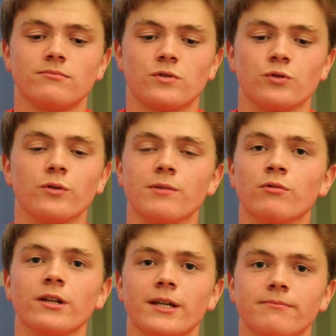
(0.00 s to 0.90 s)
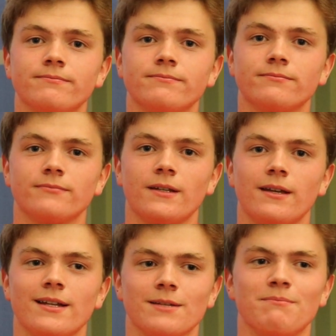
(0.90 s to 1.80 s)
truly brilliant
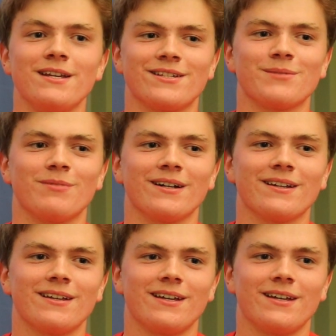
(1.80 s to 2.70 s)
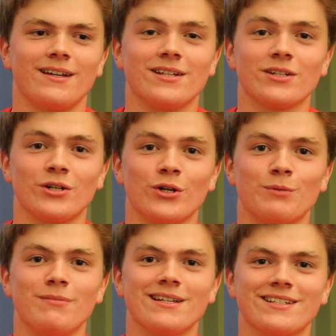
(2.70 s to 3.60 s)
it's a beast but it's a good
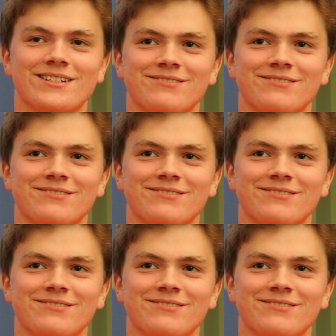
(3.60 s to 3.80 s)
beast